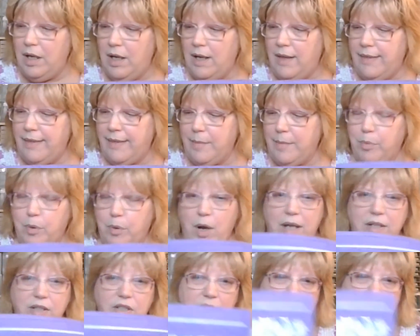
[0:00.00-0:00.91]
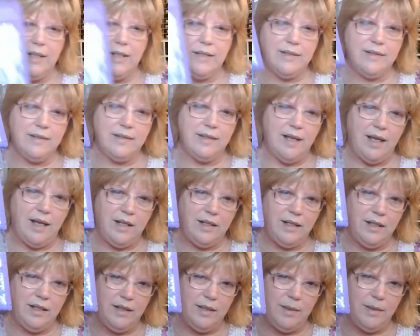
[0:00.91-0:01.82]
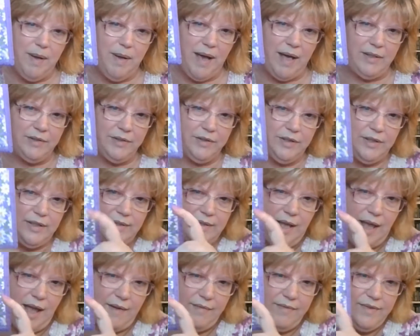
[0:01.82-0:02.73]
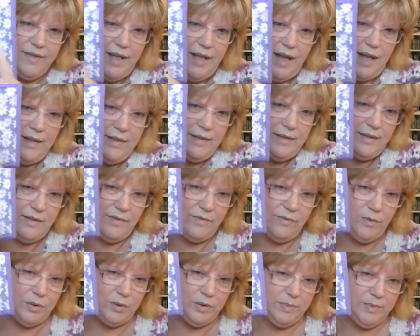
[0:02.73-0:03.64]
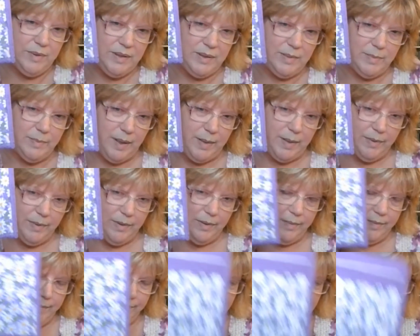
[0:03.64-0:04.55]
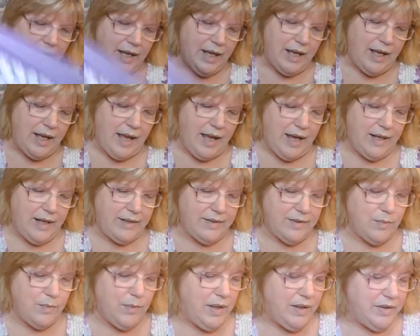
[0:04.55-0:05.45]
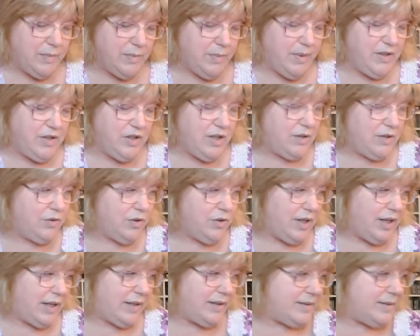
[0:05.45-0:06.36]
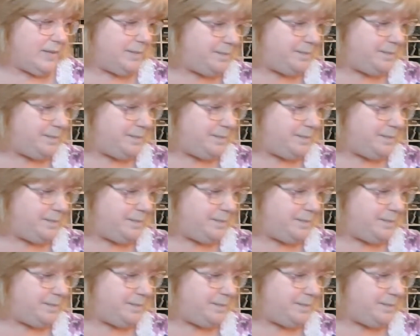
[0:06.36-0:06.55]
the projects that the pattern is a half size. It's a folded piece of paper, as well as a bunch of other things.